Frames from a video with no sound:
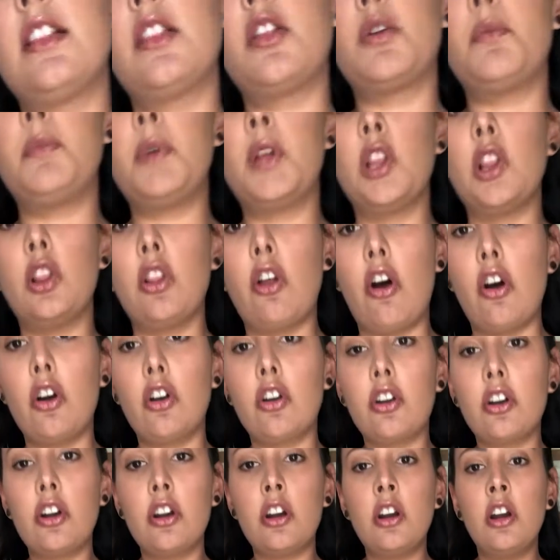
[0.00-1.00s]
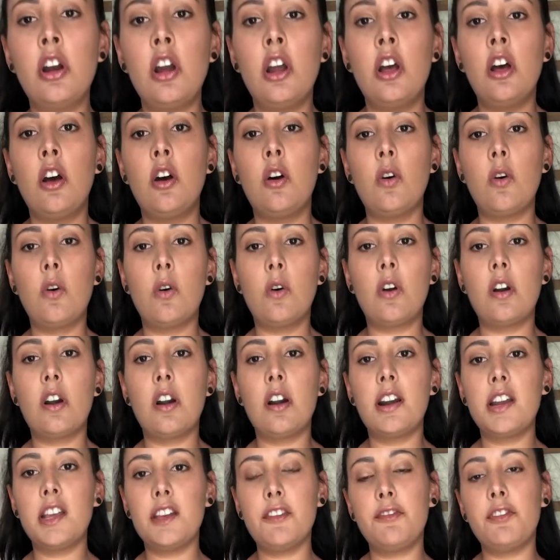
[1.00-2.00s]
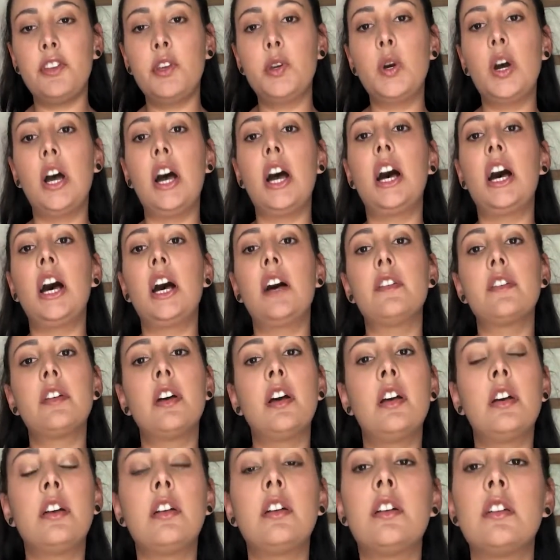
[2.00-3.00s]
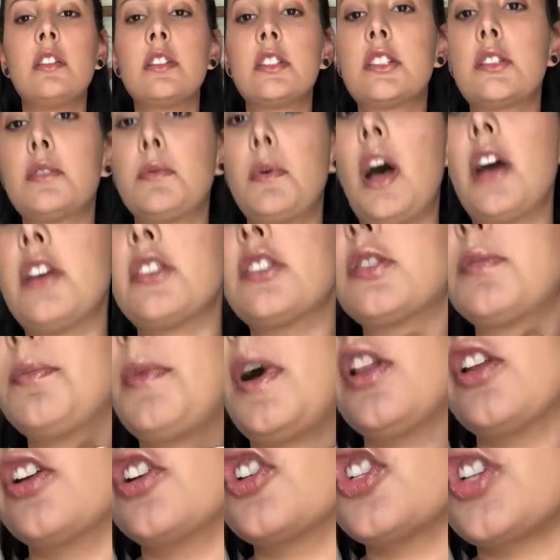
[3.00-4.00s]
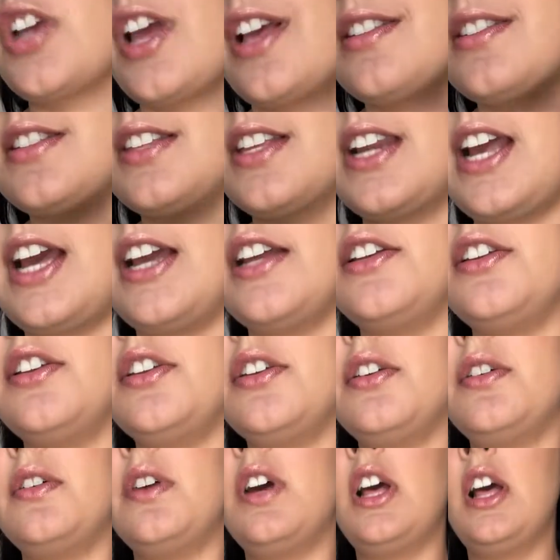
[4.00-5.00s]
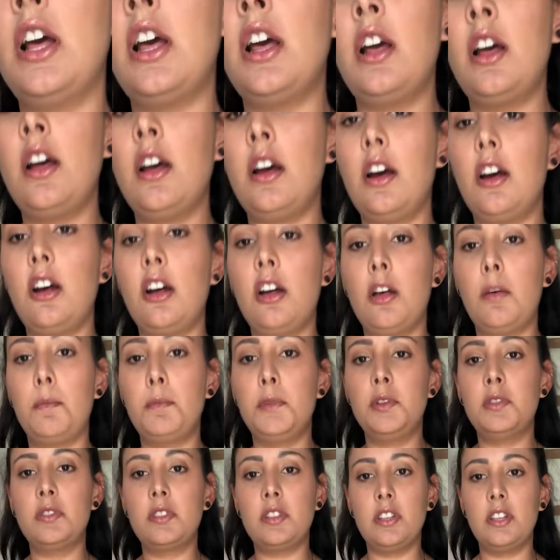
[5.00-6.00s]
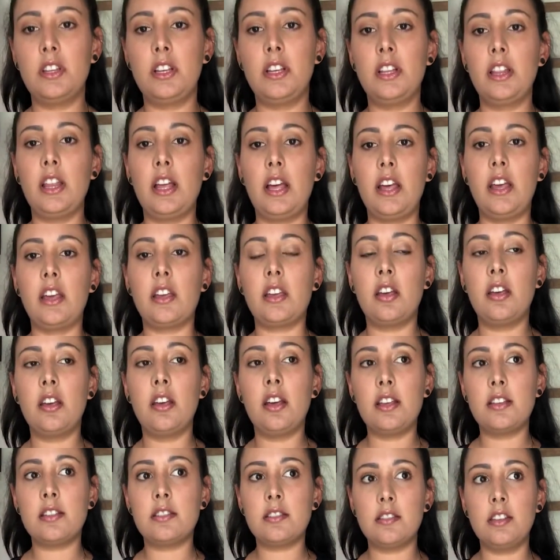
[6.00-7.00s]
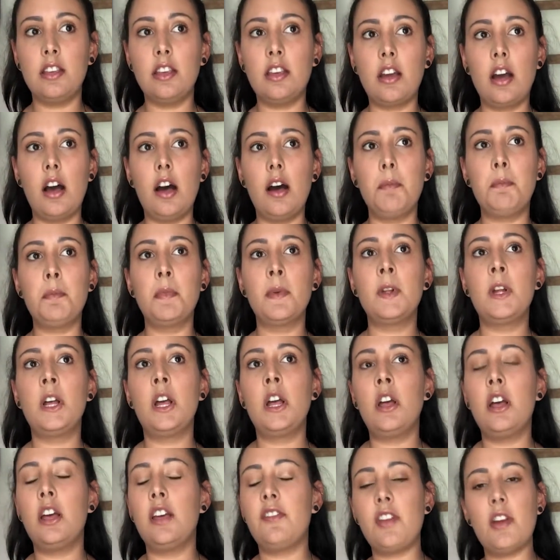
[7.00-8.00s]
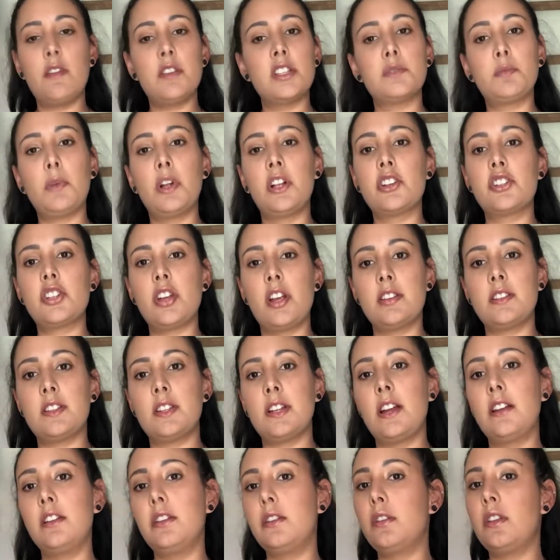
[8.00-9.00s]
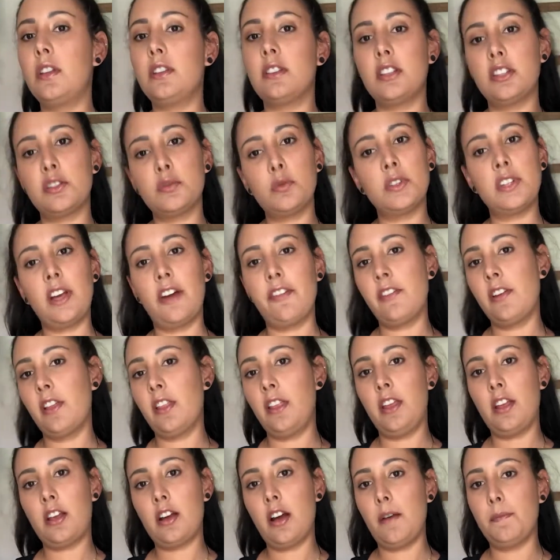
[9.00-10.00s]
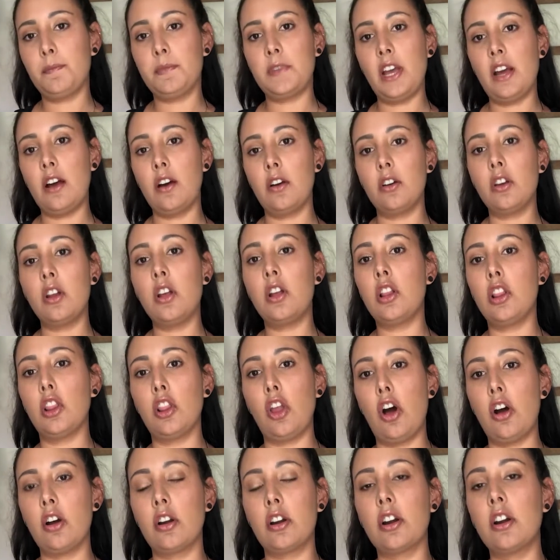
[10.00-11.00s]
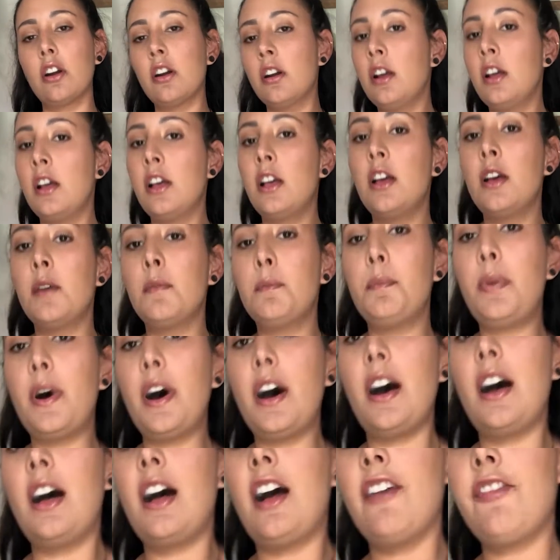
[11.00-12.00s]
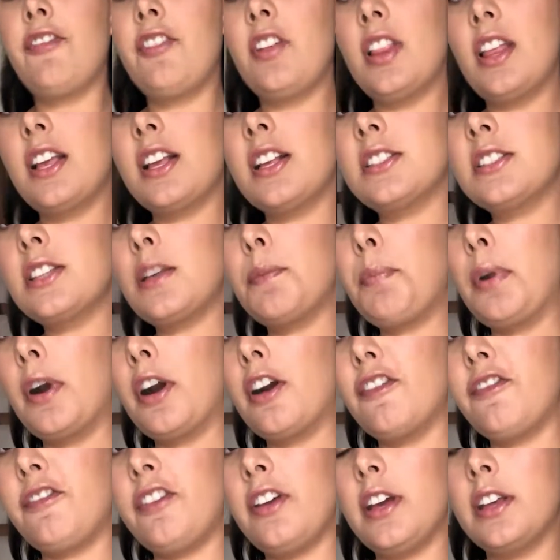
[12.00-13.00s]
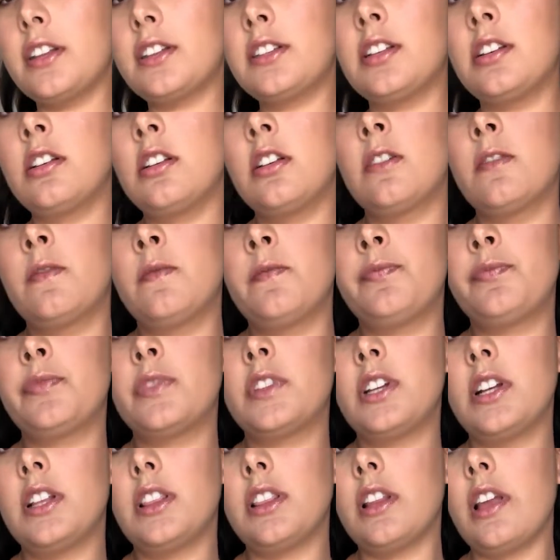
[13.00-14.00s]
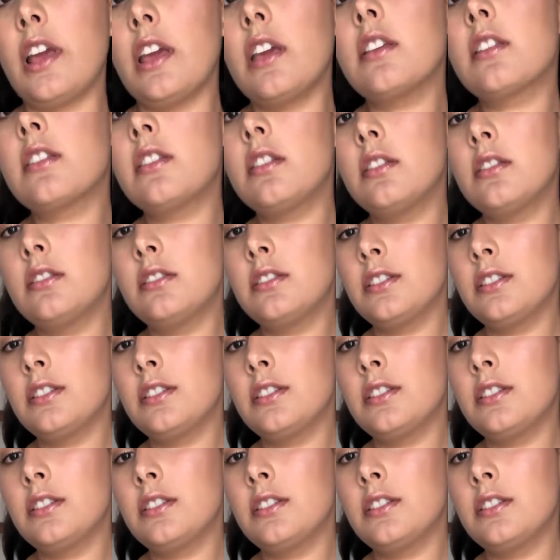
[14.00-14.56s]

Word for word: a little bit longer, or if you have a smaller chest than I do, usually like a C cup. If you have a smaller chest than I do, then this will definitely come down longer. But I feel like it's the perfect length.